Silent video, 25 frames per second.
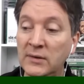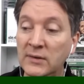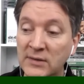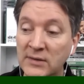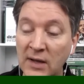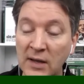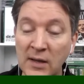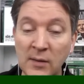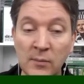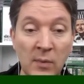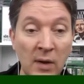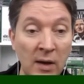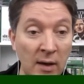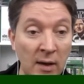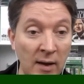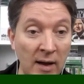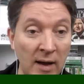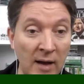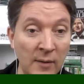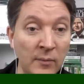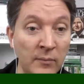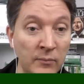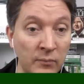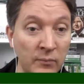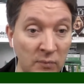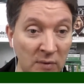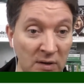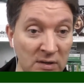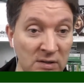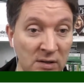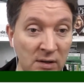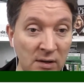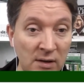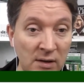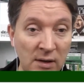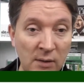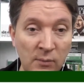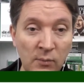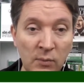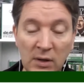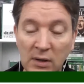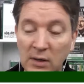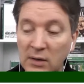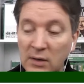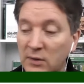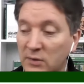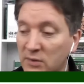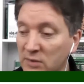I'm disagreeing with you here, Stephen.